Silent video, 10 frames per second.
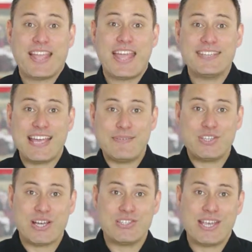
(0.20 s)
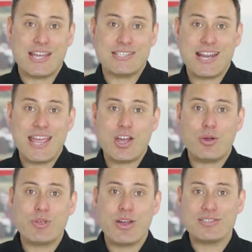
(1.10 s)
Hey, David Judge here, and today
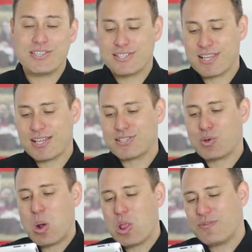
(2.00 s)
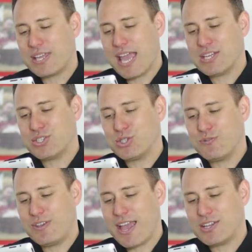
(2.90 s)
I'm going to discuss the qualifications your
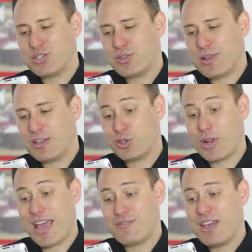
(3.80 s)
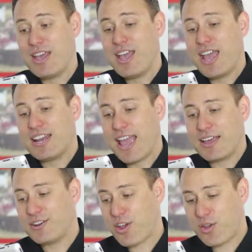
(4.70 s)
VA should have and how
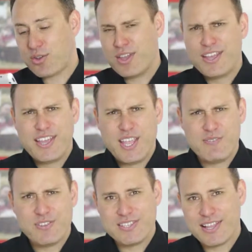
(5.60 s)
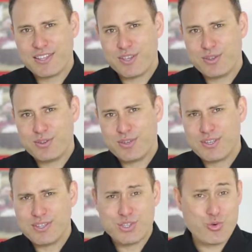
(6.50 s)
to know if they're telling you
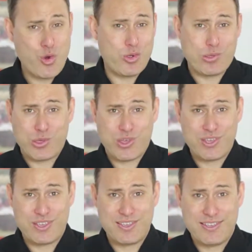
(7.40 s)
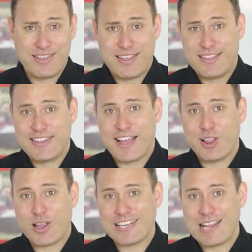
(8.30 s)
the truth. Now,
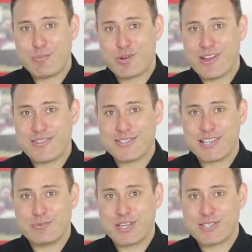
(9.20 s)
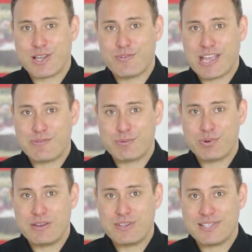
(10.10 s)
like a number of other subjects I've covered
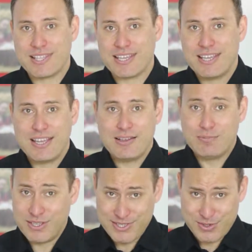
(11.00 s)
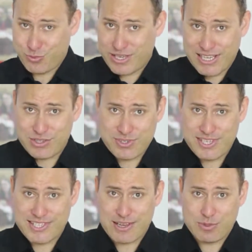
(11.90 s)
previously, this is a really
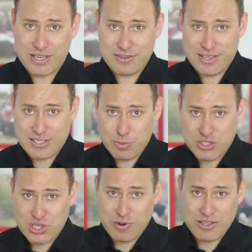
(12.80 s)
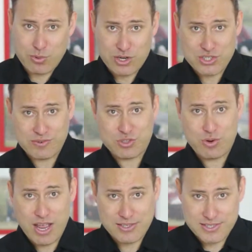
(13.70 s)
interesting subject, especially around the question of
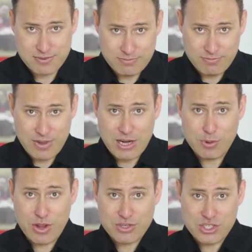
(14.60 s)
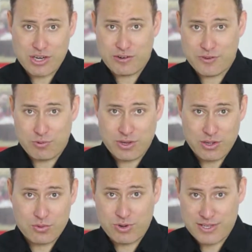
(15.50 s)
trust, and I'm going to share a few really
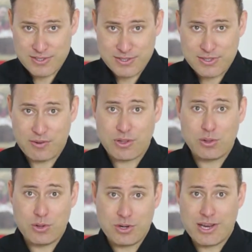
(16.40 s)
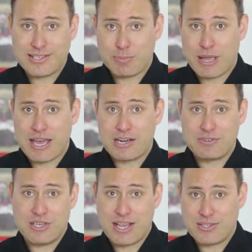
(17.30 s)
good reasons I've included as a part of
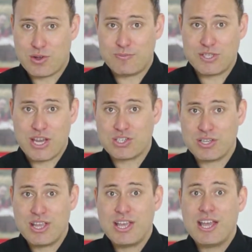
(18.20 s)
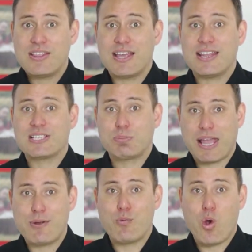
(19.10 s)
today's conversation that
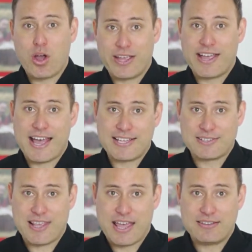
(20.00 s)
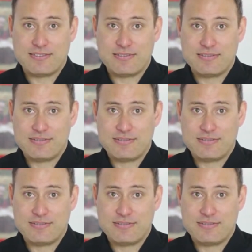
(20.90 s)
explain why I asked that.